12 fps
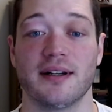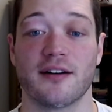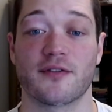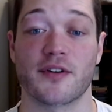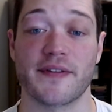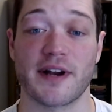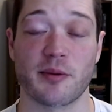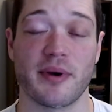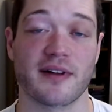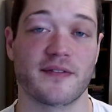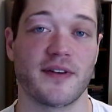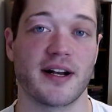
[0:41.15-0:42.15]
for their
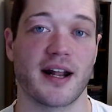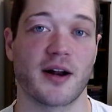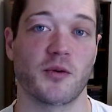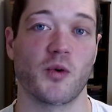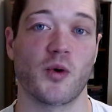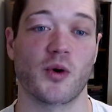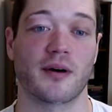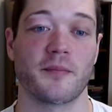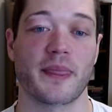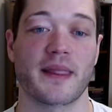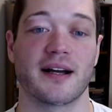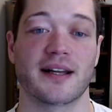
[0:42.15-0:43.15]
benefit in a war
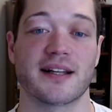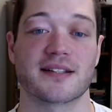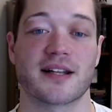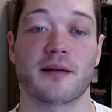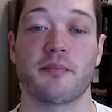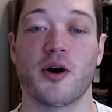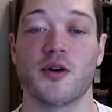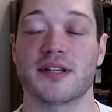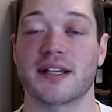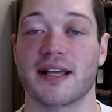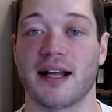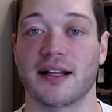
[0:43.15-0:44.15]
against an
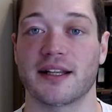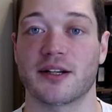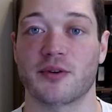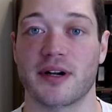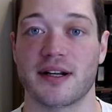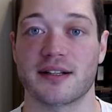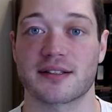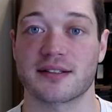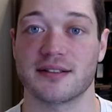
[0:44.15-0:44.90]
opposing alien race.